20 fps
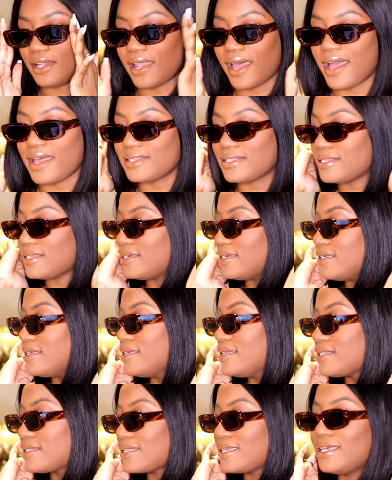
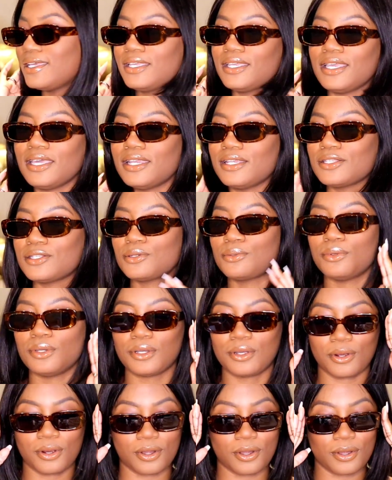glasses. Get into
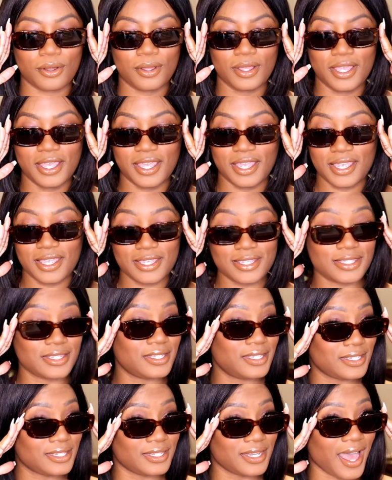it, girl.
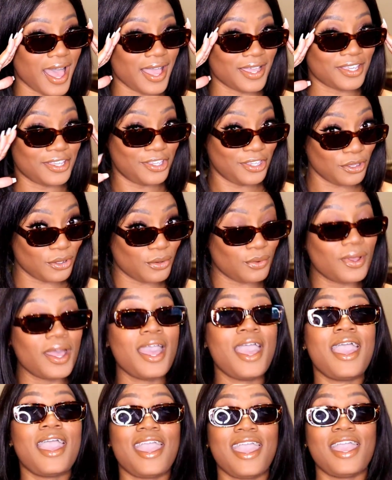Is this not
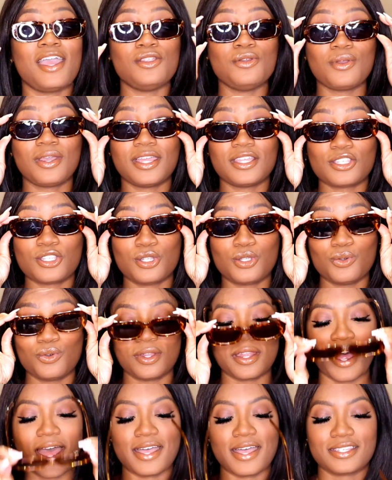cute? And you get
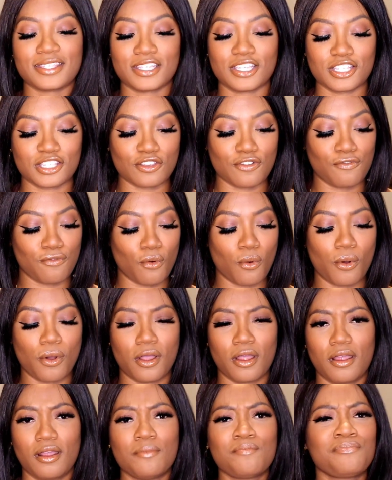two glasses
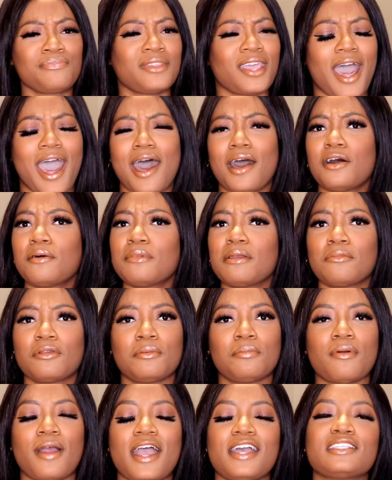for, I don't
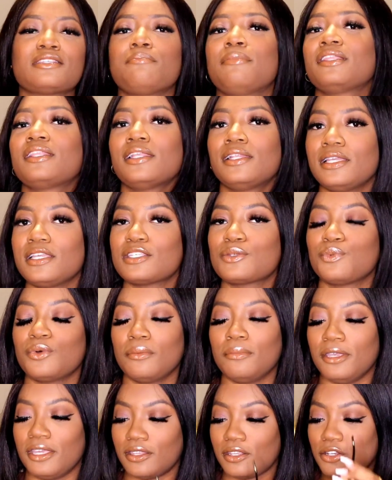remember the price, but the links
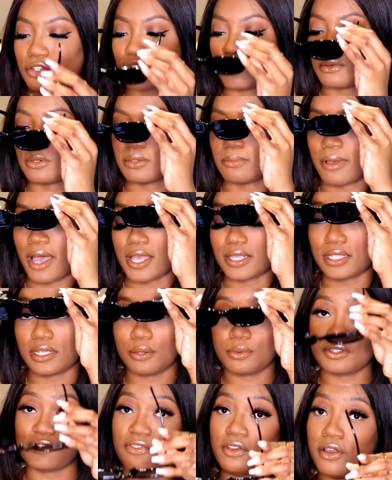will be in the description box.
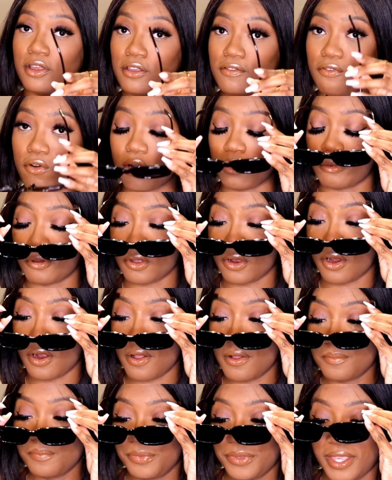It was very affordable,
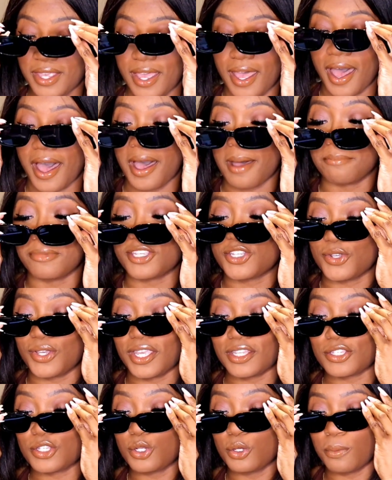girl. But you
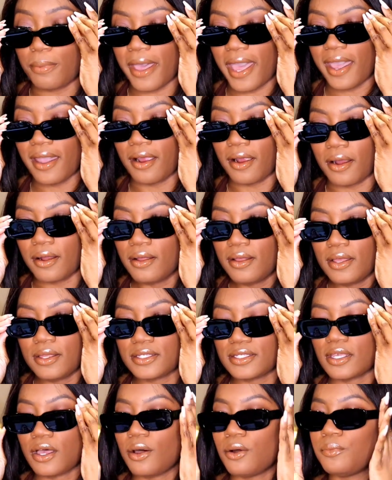get two pair.
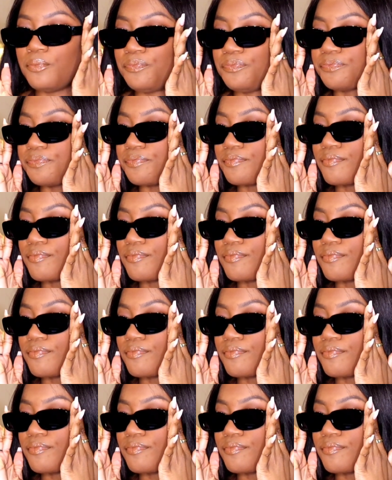So